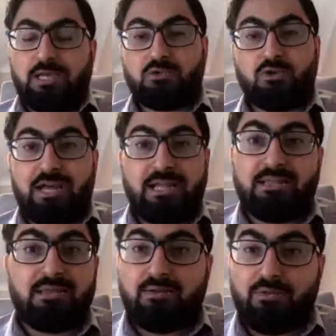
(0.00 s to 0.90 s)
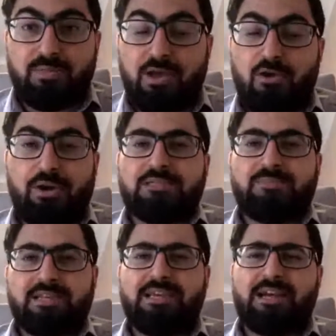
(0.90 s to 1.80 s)
saw death with my own
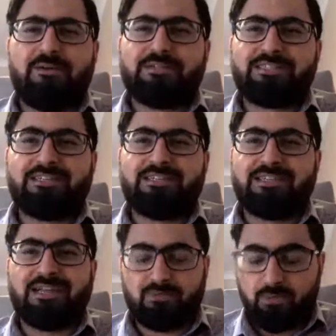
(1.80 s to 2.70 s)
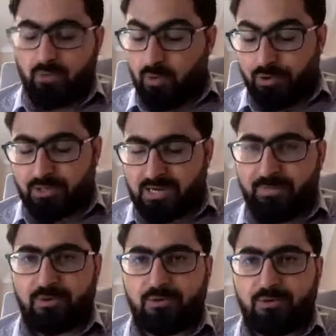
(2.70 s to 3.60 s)
eyes, but here I was certain that we were going to
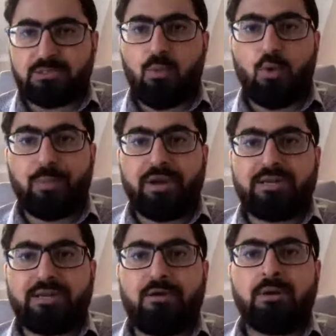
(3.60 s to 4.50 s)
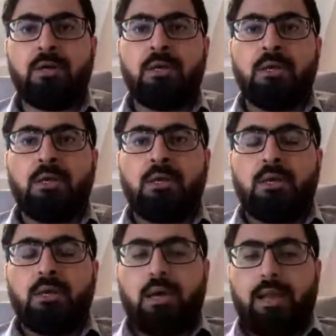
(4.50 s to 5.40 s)
die because our boat break down
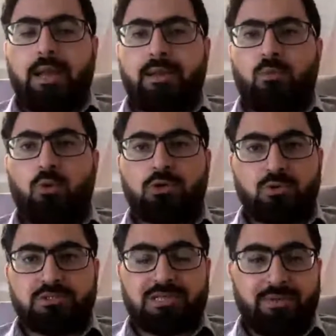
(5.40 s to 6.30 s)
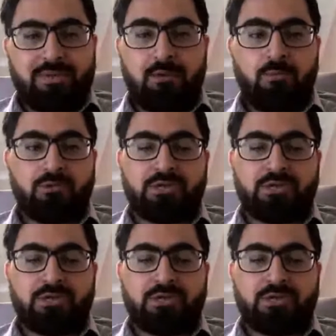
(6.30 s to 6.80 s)
and water was coming in.